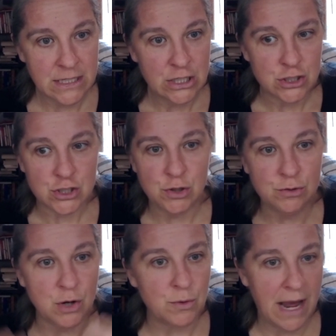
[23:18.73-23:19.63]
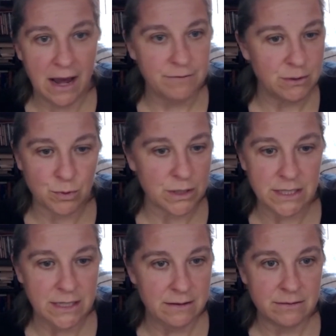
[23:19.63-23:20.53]
So you don't have to
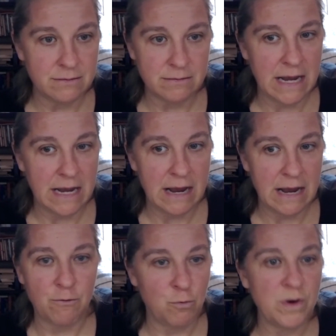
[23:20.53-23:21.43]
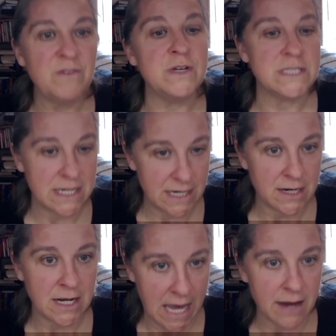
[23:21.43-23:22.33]
really revisit it
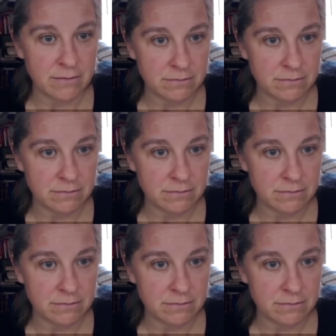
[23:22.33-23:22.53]
again.